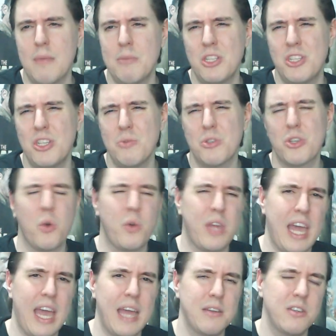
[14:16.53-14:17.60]
I mean, she was
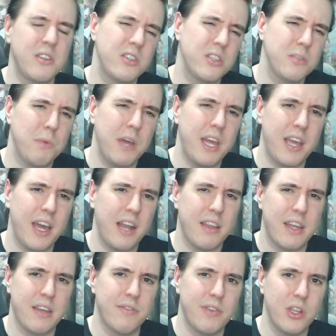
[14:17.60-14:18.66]
okay, and she's playing kind of
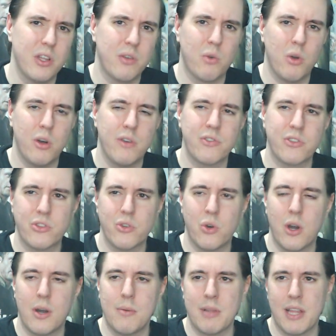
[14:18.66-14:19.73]
like a villain role for
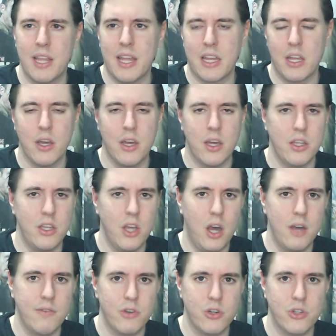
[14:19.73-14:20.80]
Storm, like a
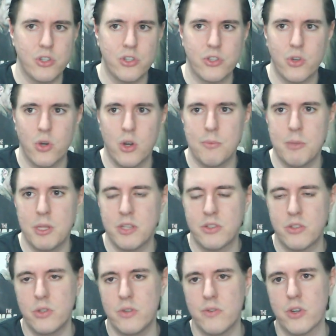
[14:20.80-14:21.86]
young version of Storm in
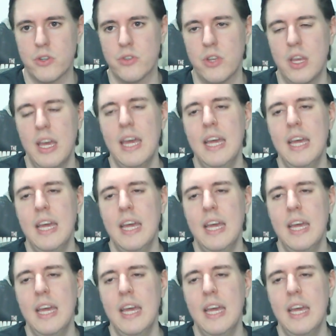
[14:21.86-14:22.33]
this universe.